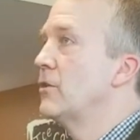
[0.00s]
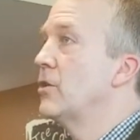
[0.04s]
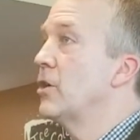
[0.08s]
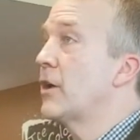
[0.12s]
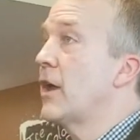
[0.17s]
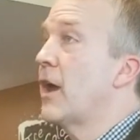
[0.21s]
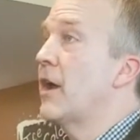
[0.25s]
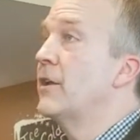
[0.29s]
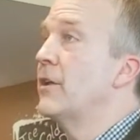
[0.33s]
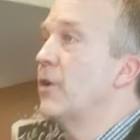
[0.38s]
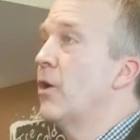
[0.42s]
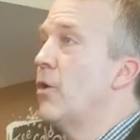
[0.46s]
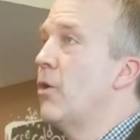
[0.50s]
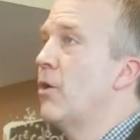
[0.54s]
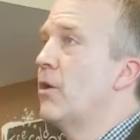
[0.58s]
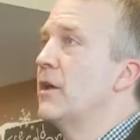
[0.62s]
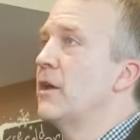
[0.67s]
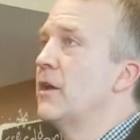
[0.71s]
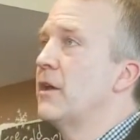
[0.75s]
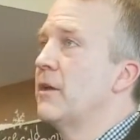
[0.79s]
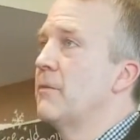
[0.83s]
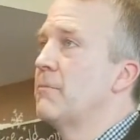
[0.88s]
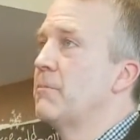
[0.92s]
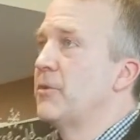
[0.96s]
look, I
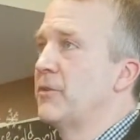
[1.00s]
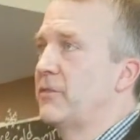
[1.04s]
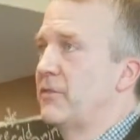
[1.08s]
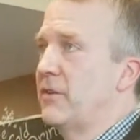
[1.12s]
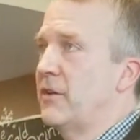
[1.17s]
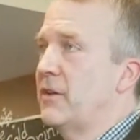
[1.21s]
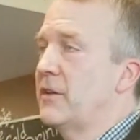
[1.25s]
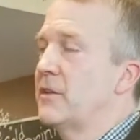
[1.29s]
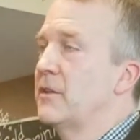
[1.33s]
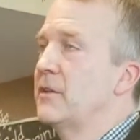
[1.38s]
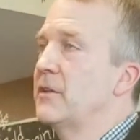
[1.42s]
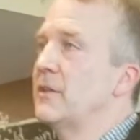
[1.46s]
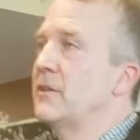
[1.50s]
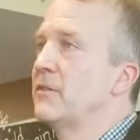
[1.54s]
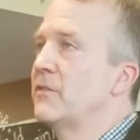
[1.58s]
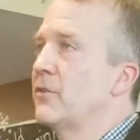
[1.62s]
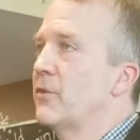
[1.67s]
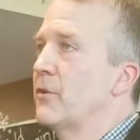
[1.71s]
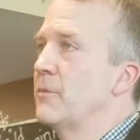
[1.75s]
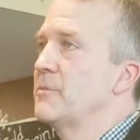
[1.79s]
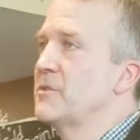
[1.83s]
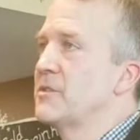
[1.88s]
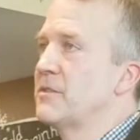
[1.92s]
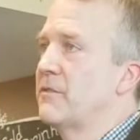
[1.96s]
know, particularly in
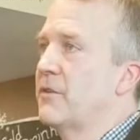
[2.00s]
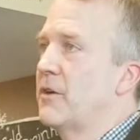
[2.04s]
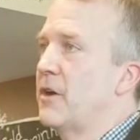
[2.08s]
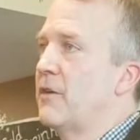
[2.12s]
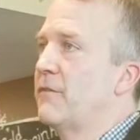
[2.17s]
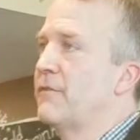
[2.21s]
terms of